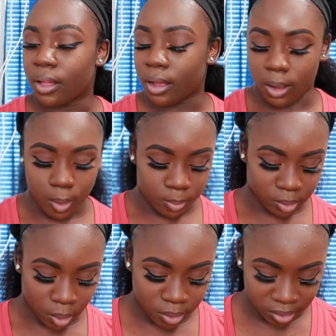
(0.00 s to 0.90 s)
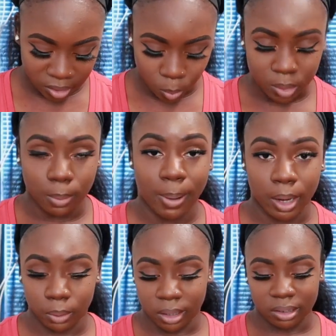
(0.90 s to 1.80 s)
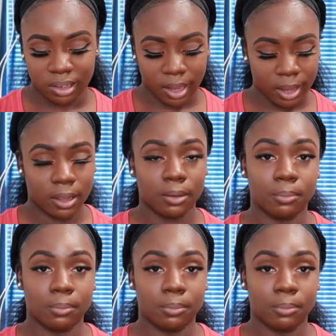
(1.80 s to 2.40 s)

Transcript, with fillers: Um, so this is what the bottle looks like.